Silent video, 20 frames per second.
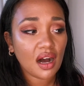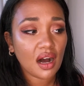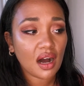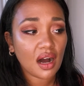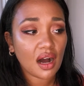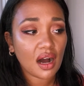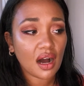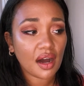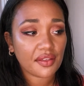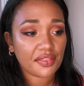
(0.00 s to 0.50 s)

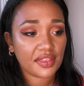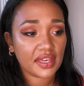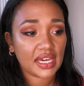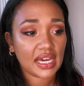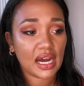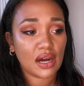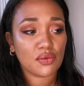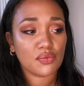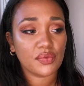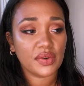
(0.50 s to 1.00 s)
I think
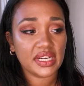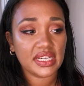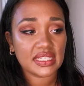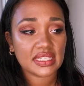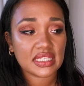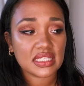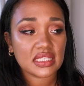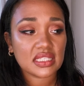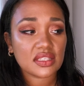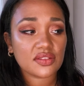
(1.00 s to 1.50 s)
our
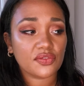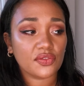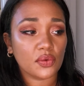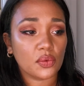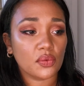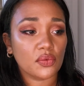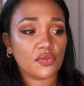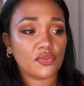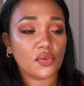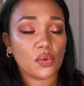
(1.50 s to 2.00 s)
reasons
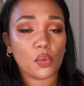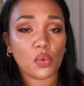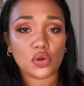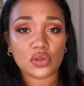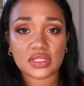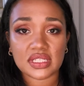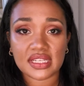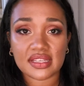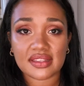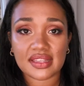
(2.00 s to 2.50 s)
for
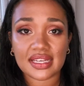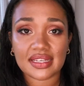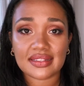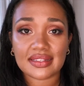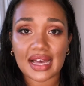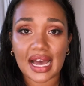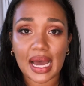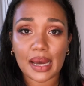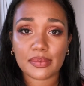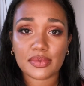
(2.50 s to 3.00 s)
wanting things
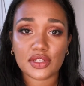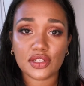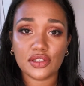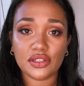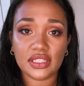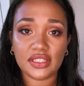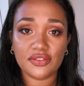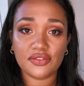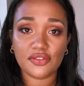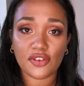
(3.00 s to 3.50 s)
are
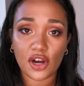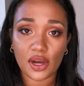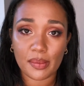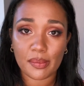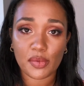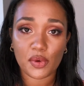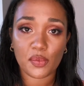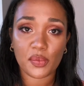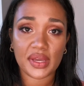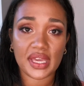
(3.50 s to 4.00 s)
absolutely fine,
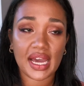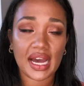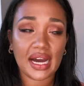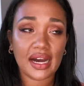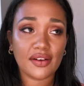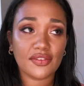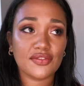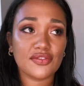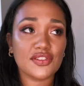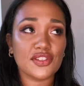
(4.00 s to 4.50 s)
but we
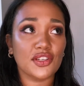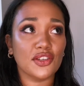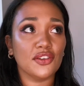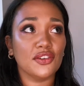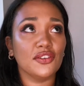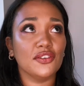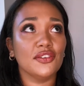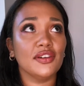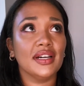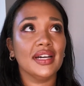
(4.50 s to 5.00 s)
have
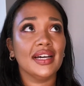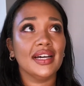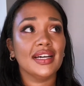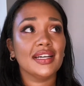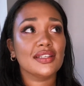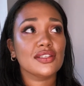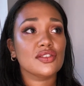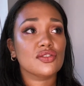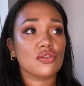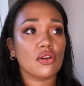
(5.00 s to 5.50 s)
to
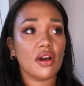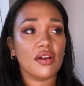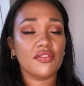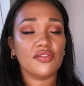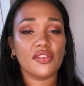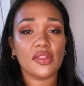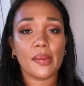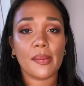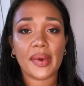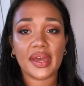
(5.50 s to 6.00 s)
strive for
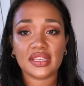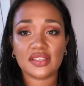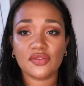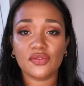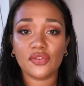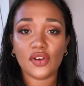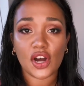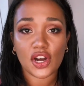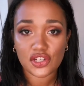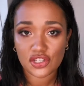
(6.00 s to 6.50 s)
the best
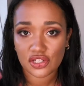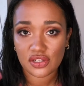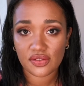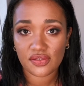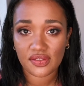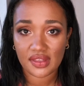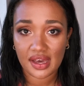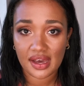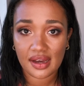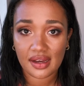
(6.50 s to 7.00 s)
version of
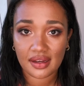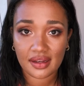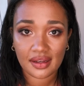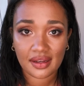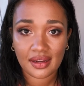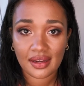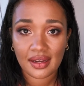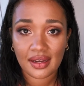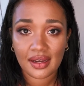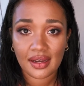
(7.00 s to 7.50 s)
that.
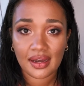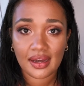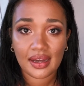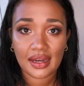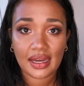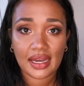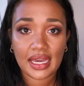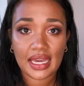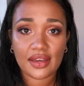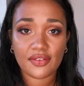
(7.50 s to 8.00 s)

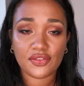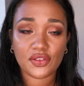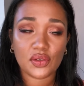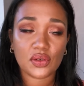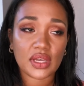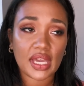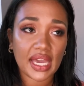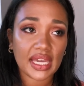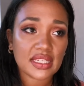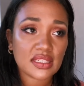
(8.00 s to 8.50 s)
If you're
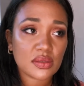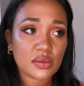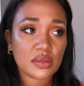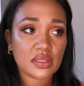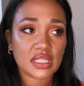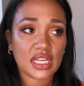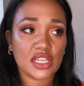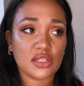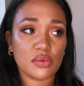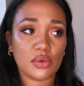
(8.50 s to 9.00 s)
getting to a
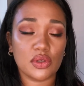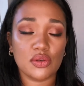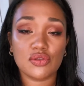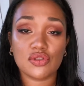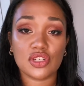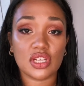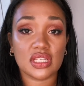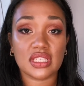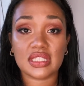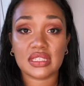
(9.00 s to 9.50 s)
stage where you're
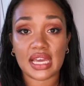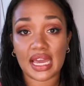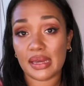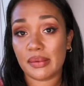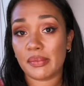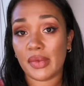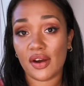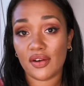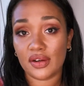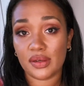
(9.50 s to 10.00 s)
just getting
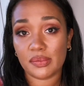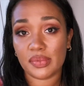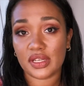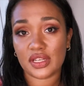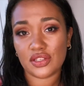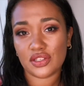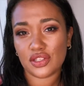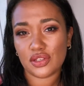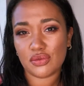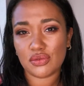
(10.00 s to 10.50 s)
married
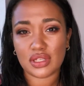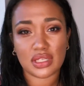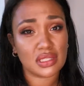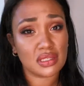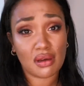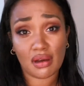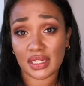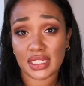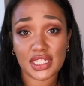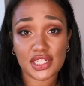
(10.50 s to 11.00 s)
because you
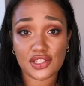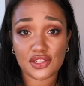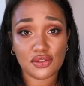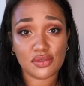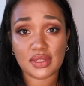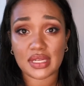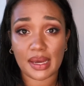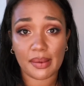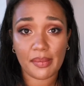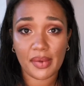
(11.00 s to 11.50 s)
decided you'd
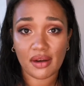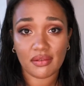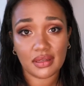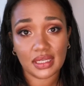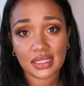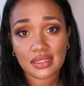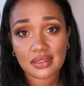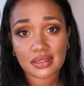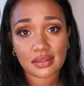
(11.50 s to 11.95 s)
get married,